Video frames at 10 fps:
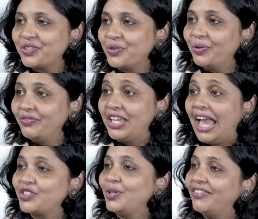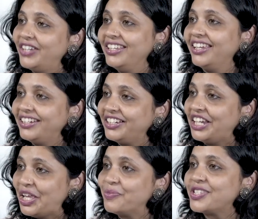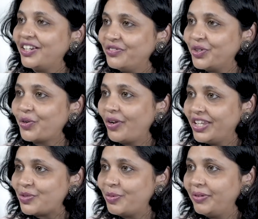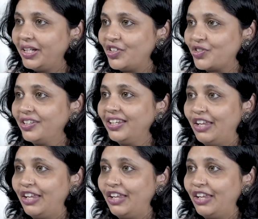So we actually have dedicated teams that work on experimentation.